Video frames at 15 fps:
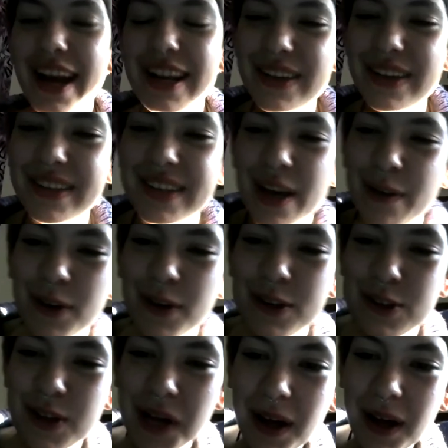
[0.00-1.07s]
think I do a damn good
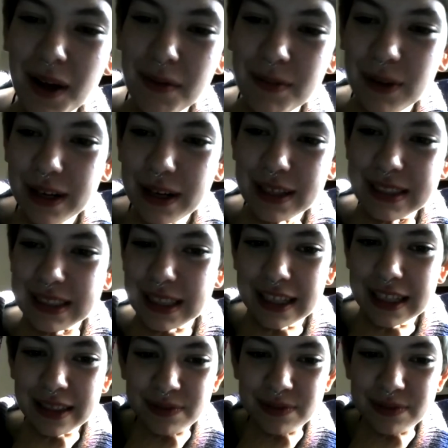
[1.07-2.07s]
job, honestly.